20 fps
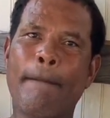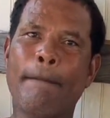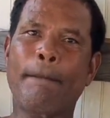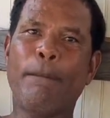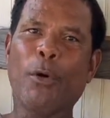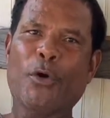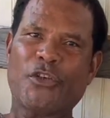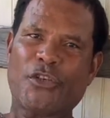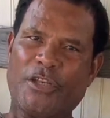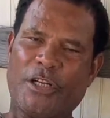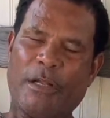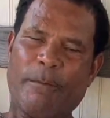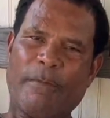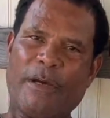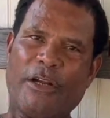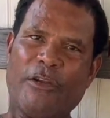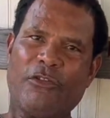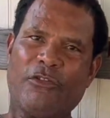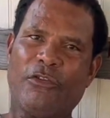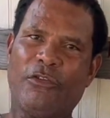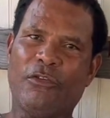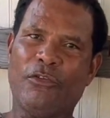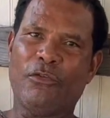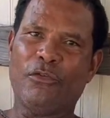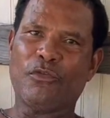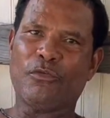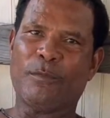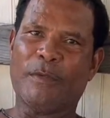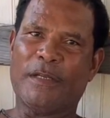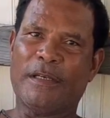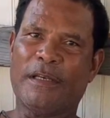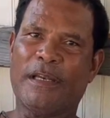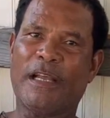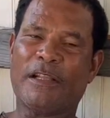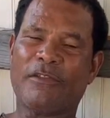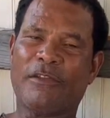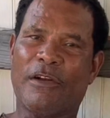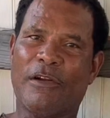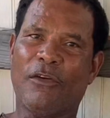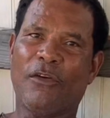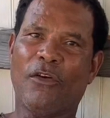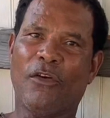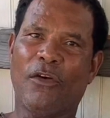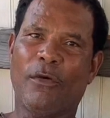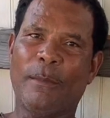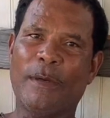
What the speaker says: Bush them man used to use, man. Natural herb.